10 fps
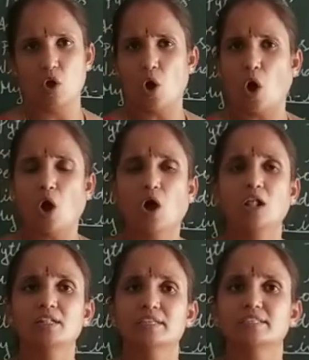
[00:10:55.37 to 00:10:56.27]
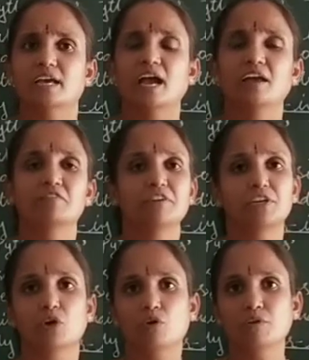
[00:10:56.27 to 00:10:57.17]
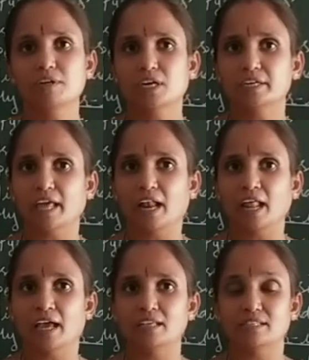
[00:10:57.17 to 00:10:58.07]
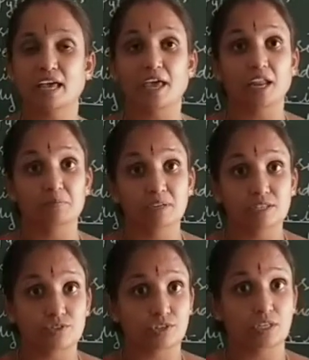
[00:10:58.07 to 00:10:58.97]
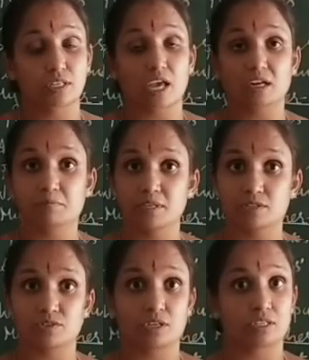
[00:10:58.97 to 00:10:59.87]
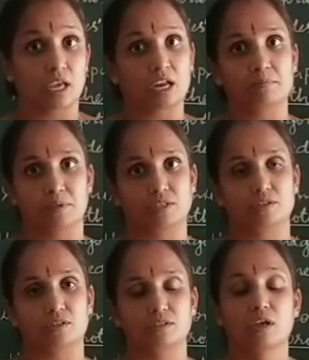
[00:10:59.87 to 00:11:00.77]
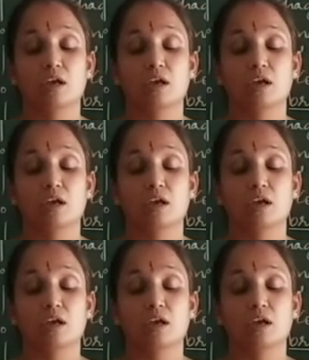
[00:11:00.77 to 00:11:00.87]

All the time we don't tell as a headmistress, headmistress, headmistress.